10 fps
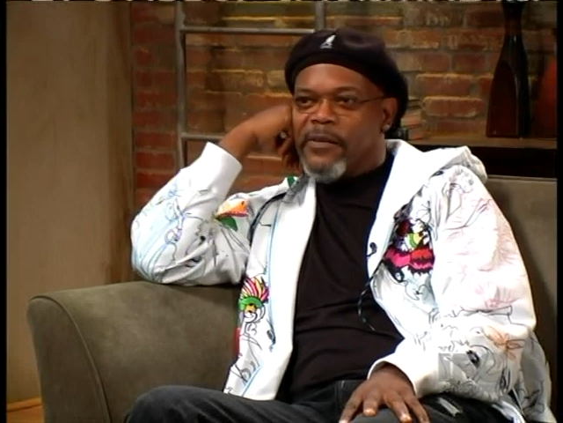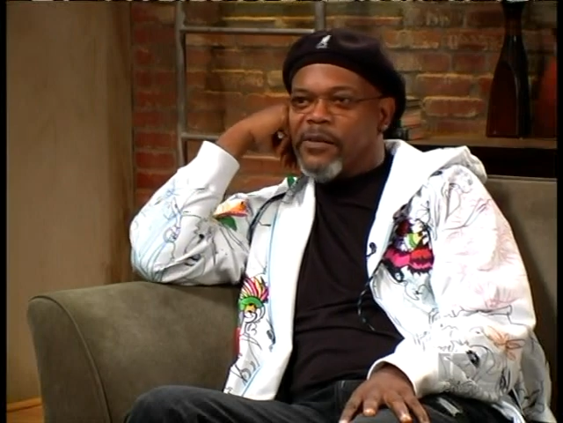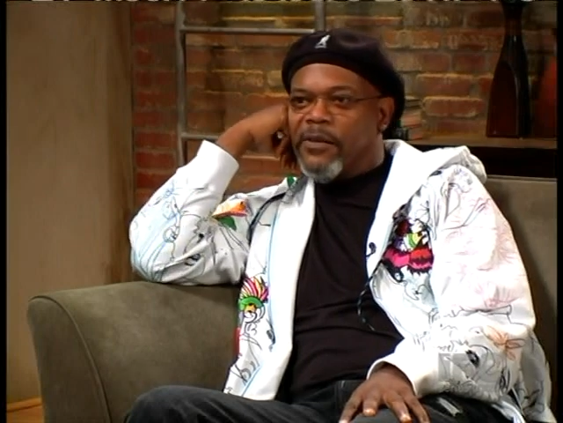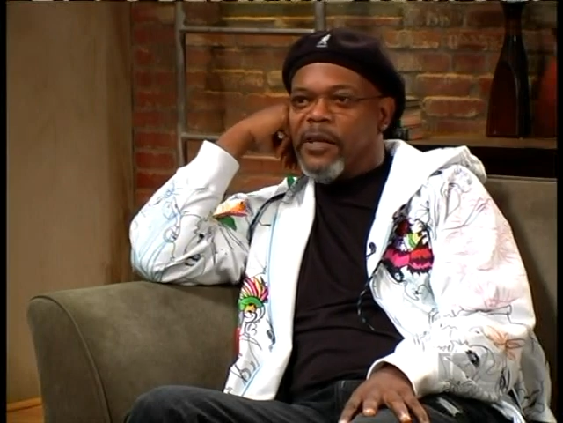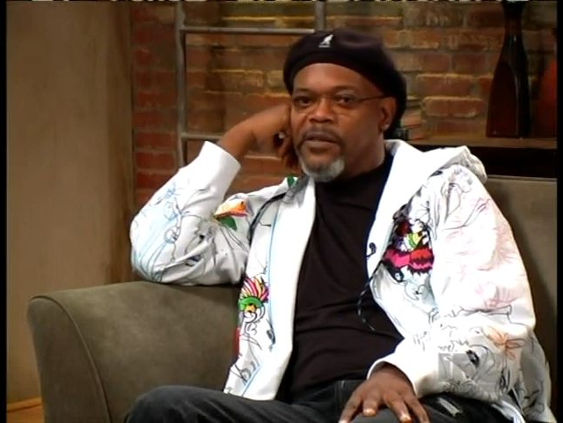
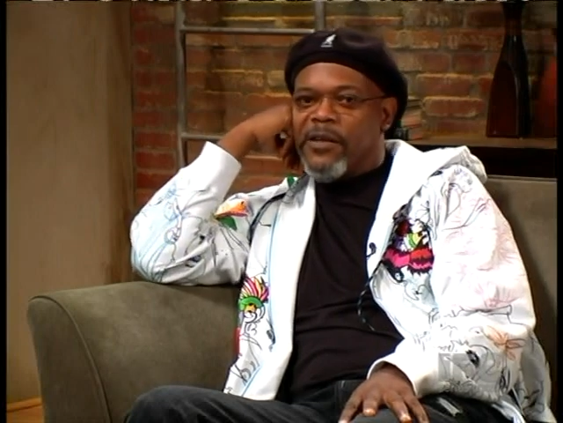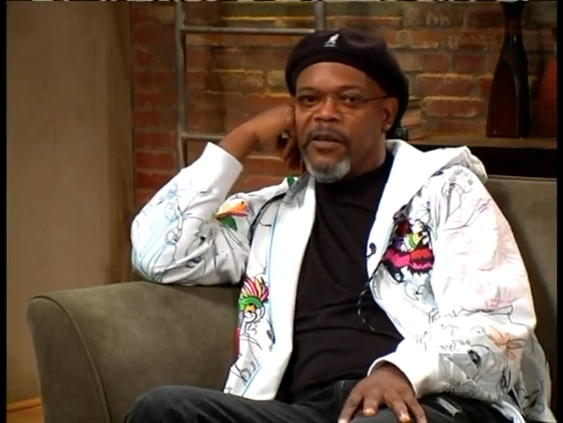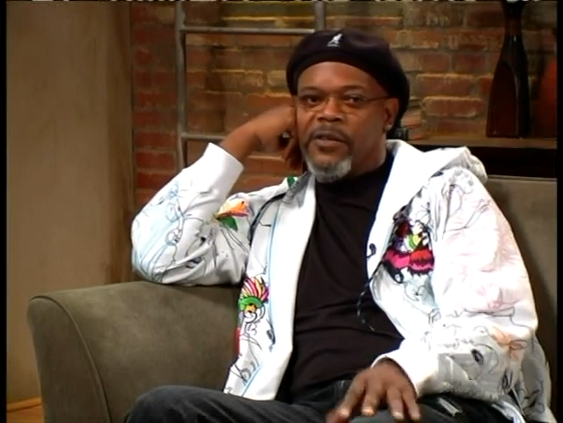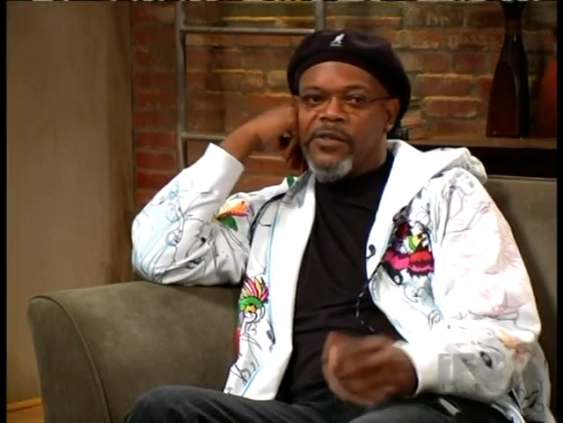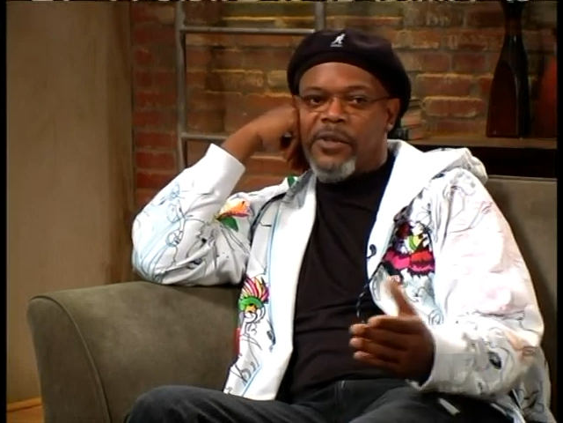So I
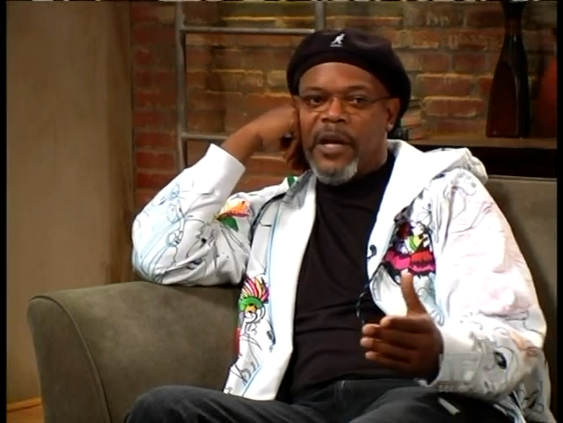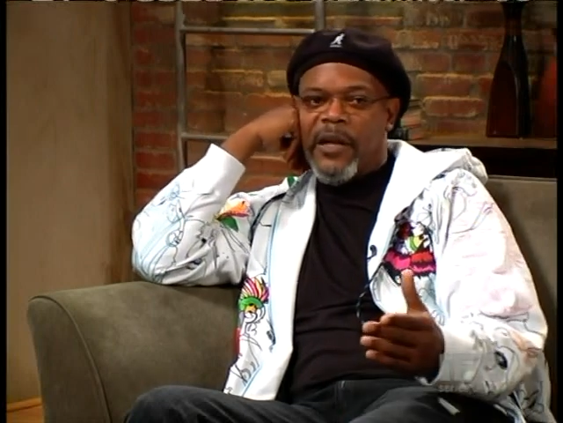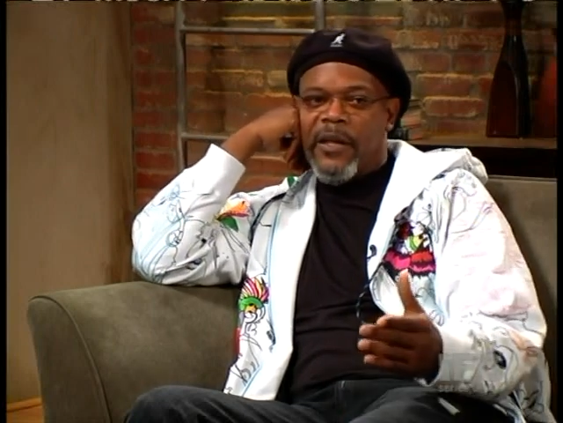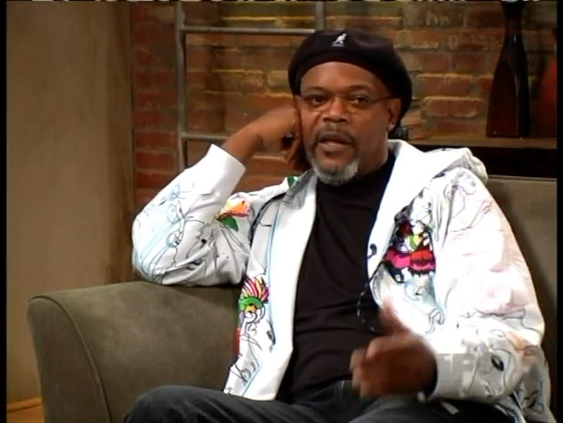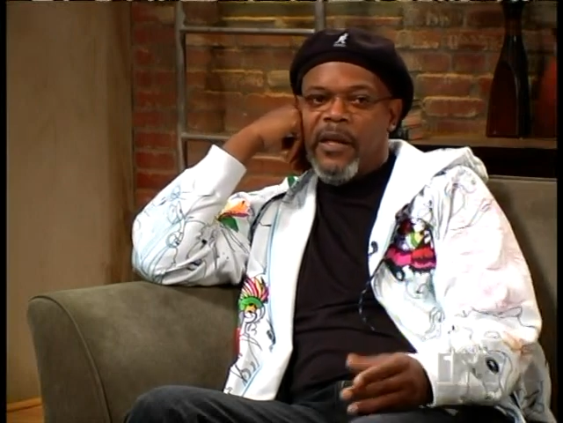started to try
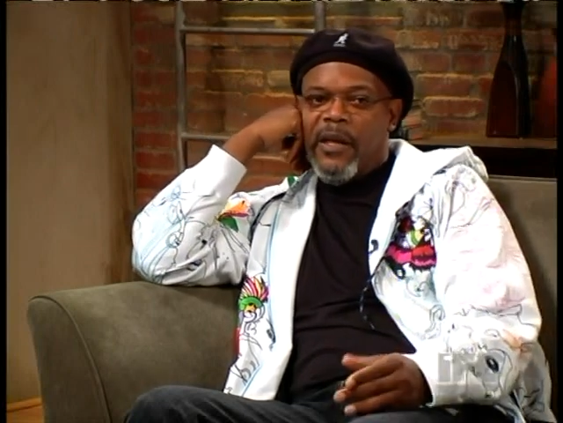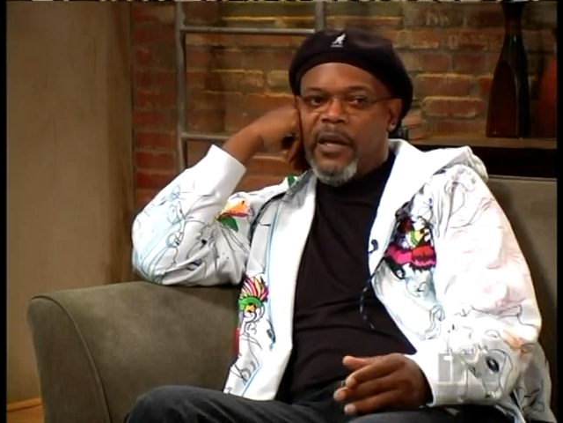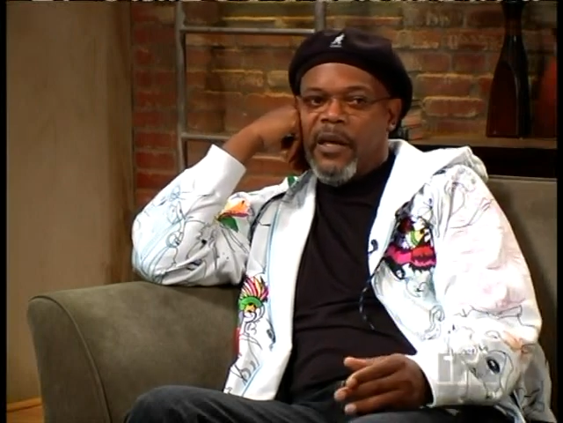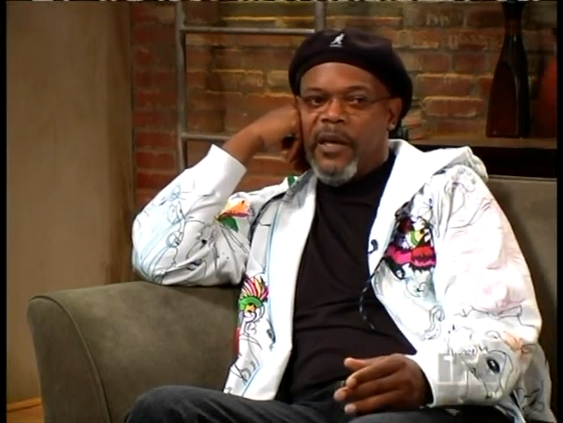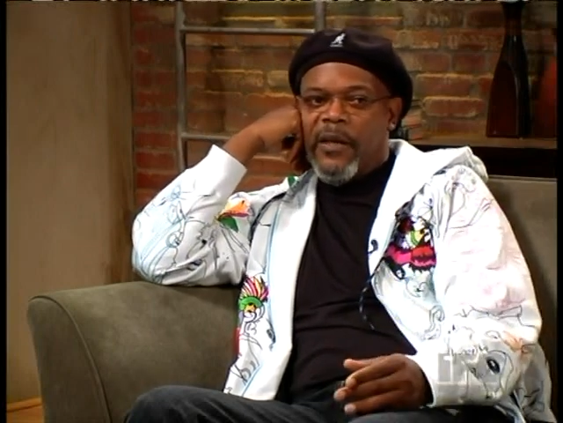it.
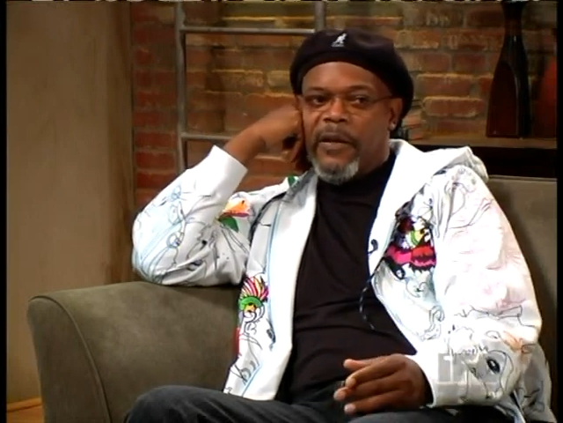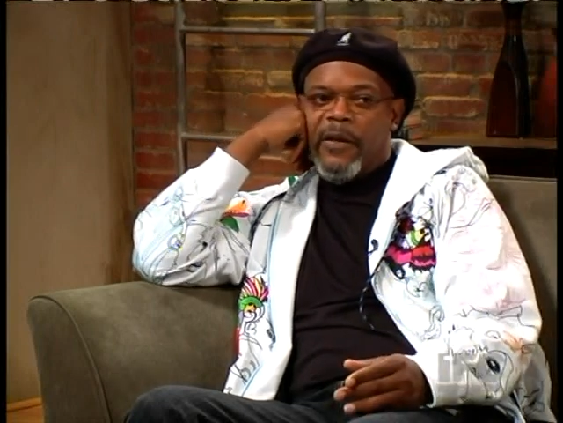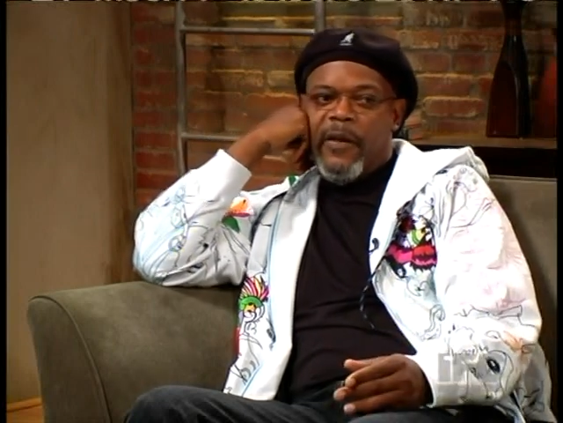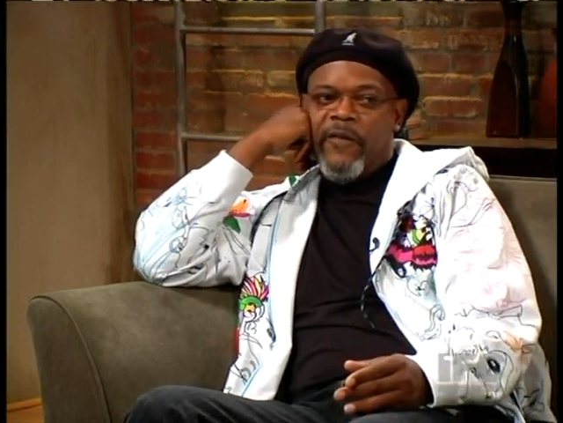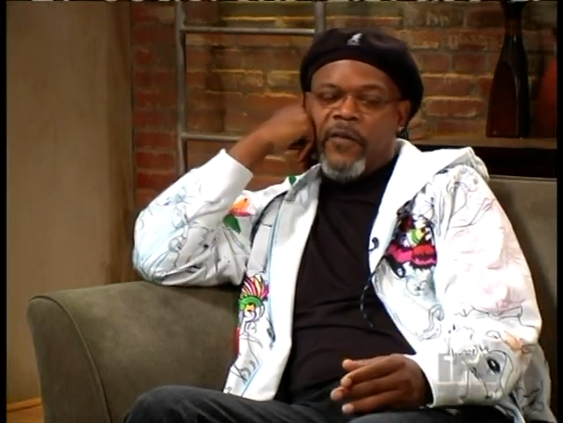
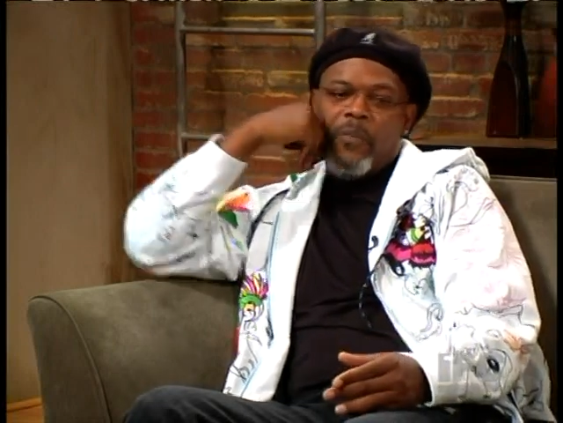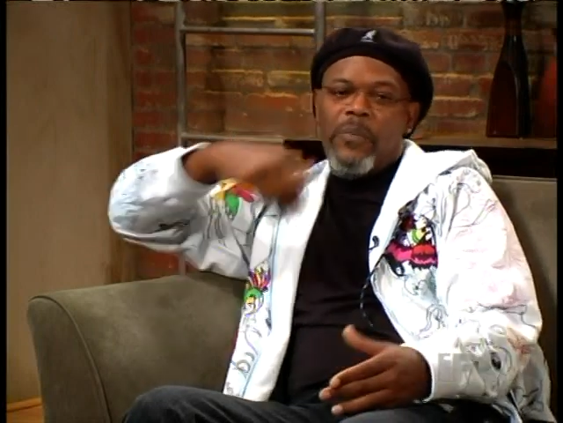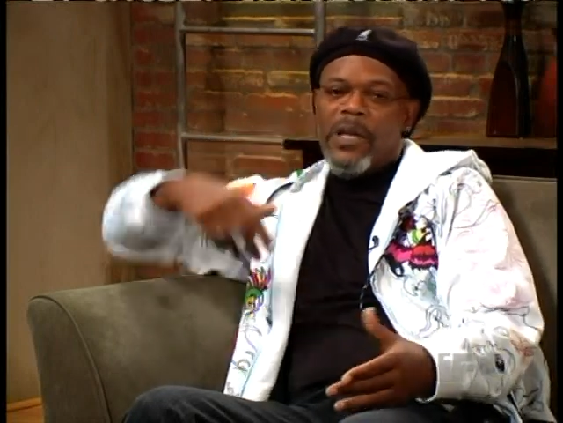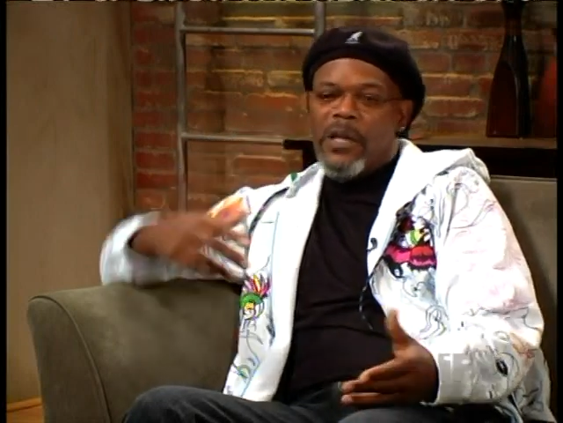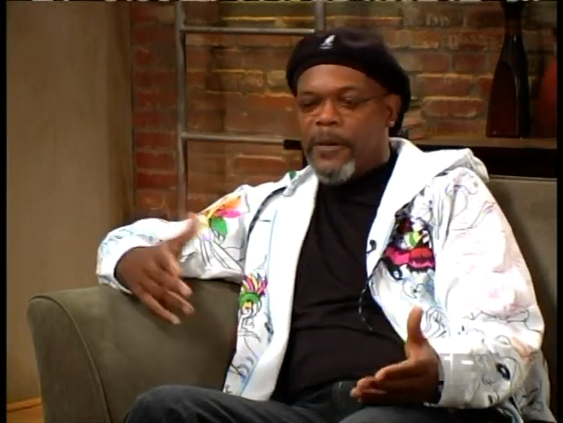And for
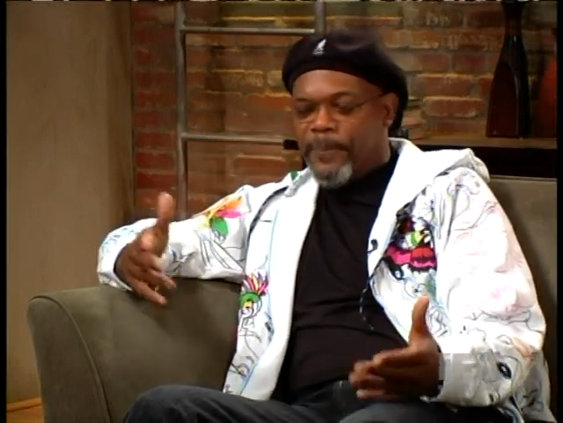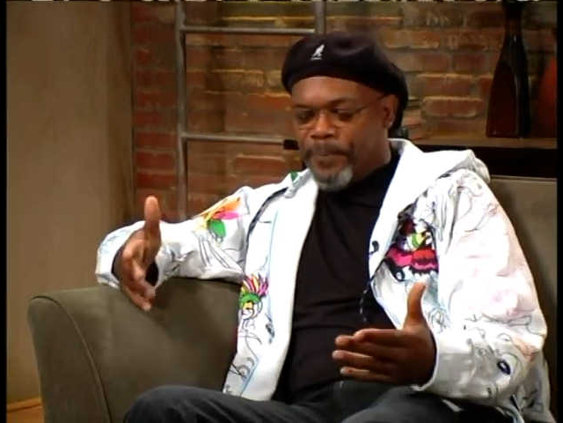me,